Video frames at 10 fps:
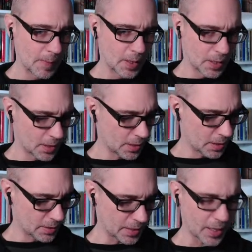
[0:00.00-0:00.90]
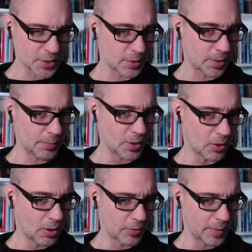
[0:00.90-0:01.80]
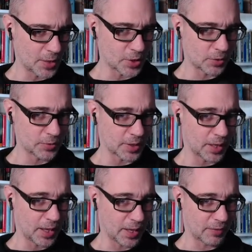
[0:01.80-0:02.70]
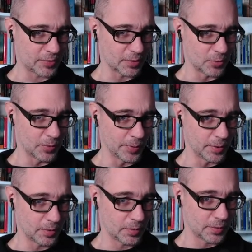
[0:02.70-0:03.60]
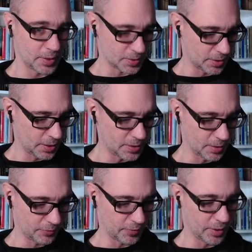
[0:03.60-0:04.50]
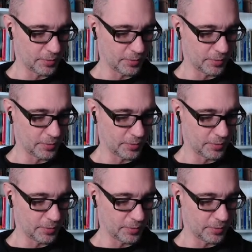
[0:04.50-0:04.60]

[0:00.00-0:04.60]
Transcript: That actually might be all the magic loot that I have at the moment that's unidentified,